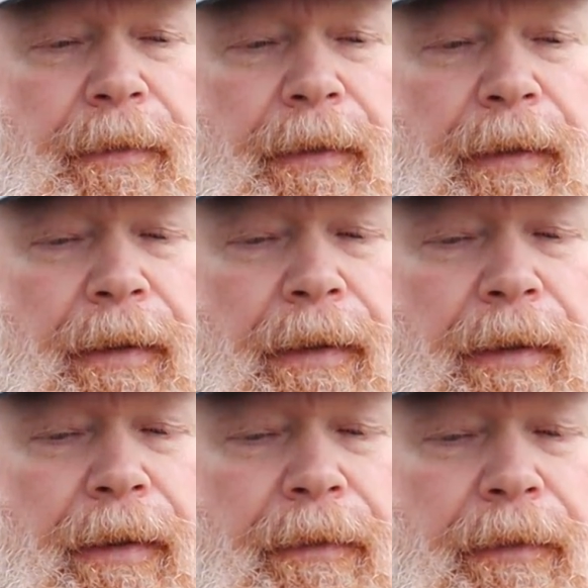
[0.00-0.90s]

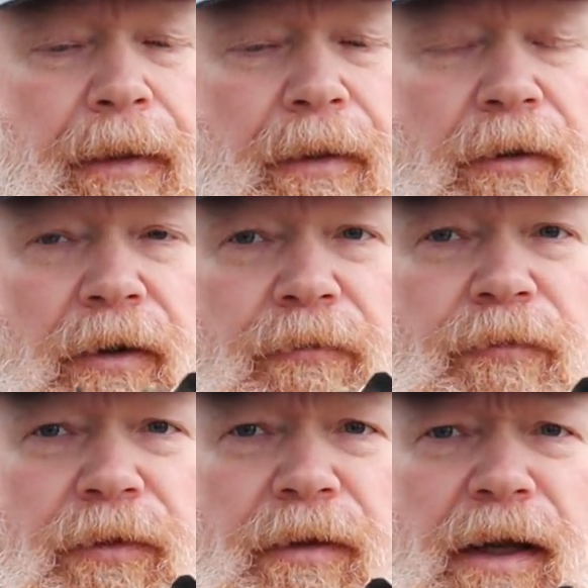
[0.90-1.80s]
and I can't
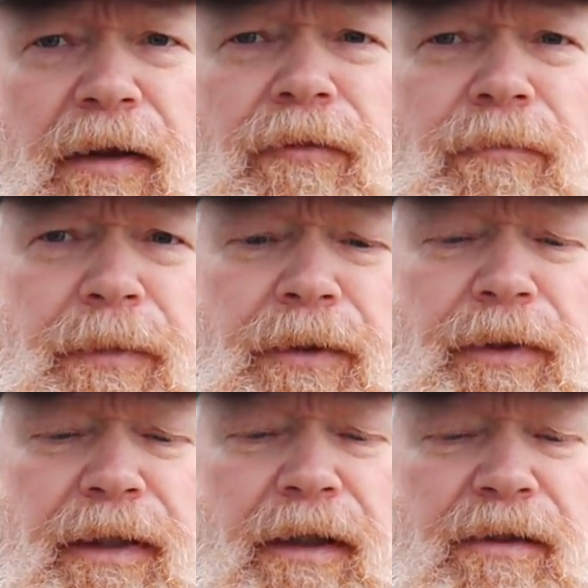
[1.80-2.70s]
for the life of me
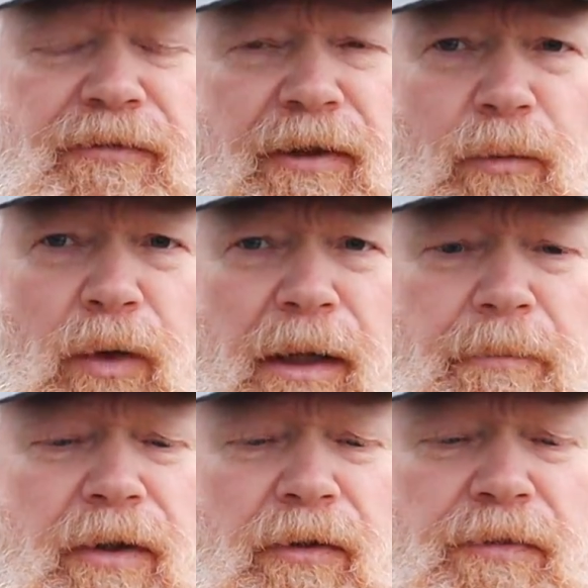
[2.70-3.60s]
really understand why,
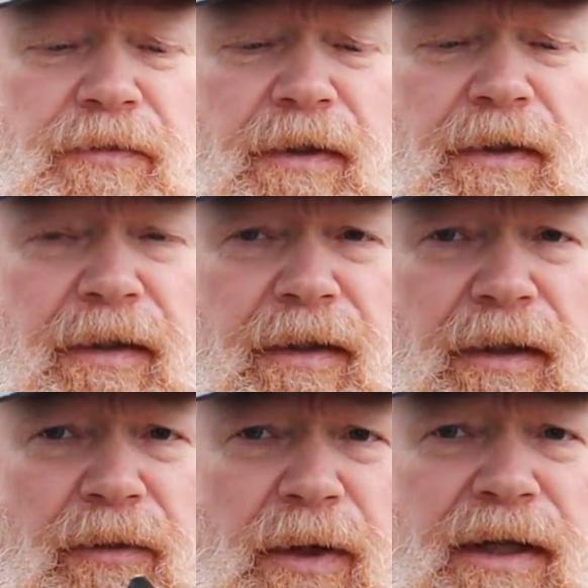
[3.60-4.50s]
because
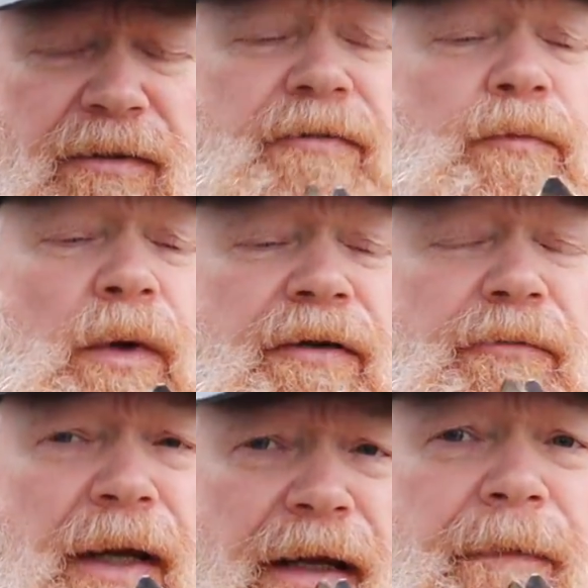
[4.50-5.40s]
the way this one
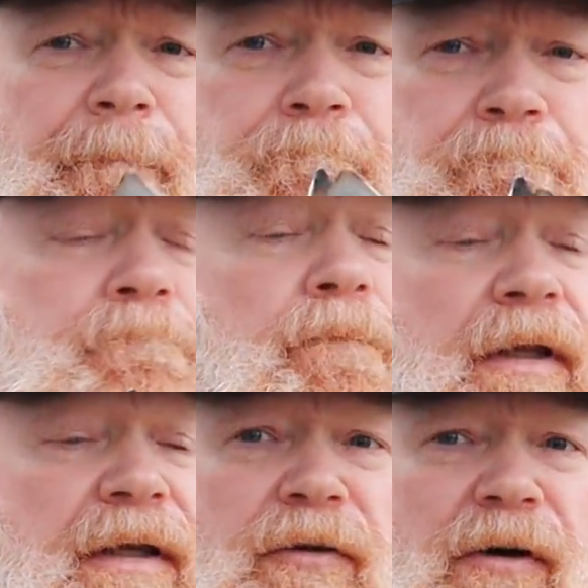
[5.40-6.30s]
is made,
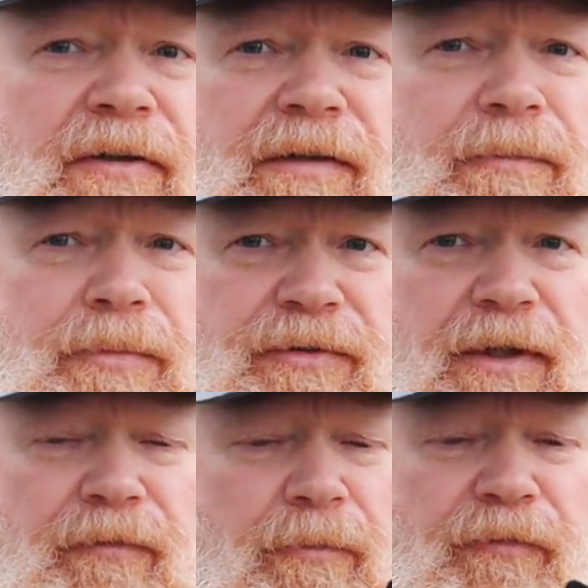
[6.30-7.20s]
it can't even
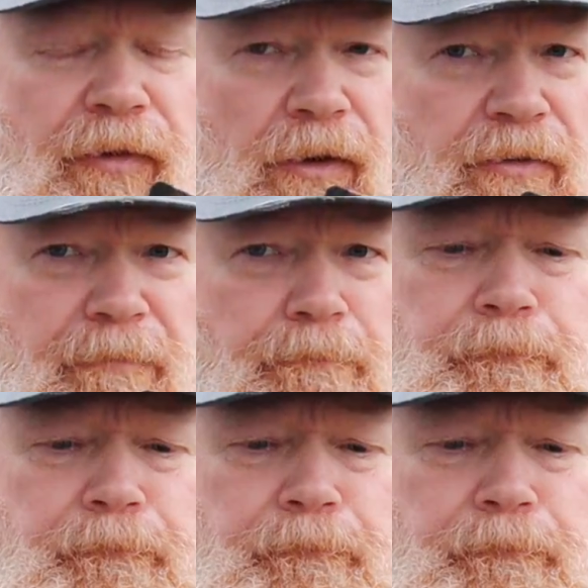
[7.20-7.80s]
protect from a fart.